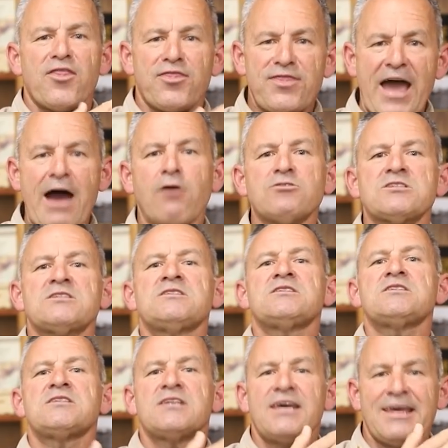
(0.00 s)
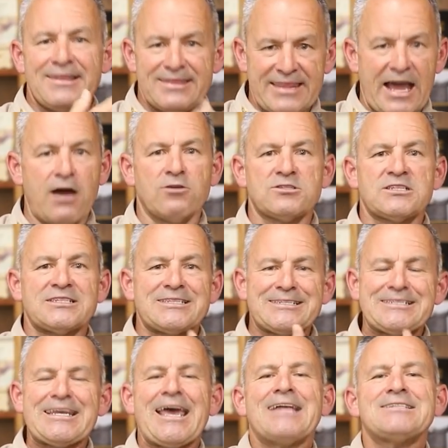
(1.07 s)
thousands and thousands,
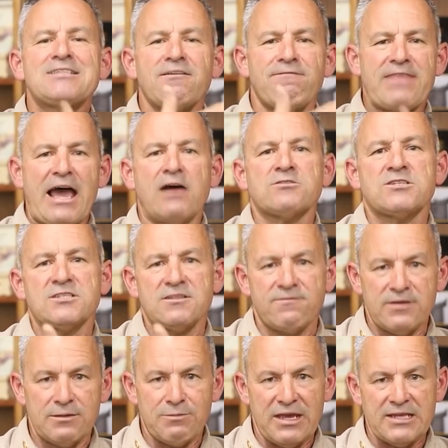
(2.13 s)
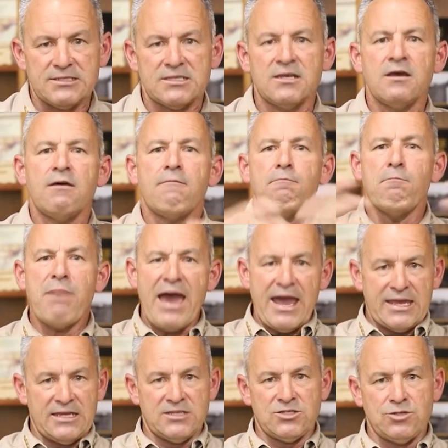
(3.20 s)
tens of thousands of inmates
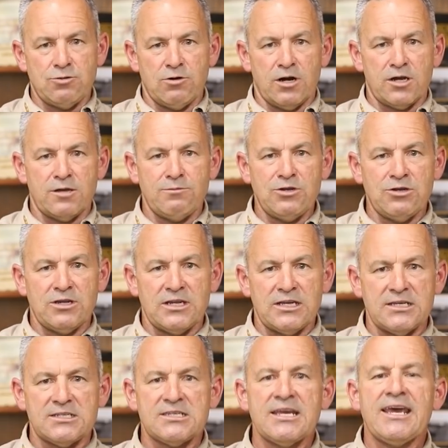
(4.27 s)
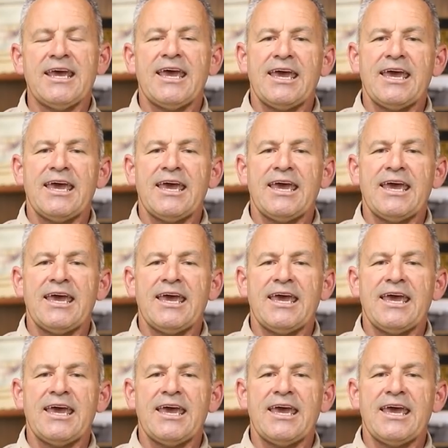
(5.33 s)
back into our communities,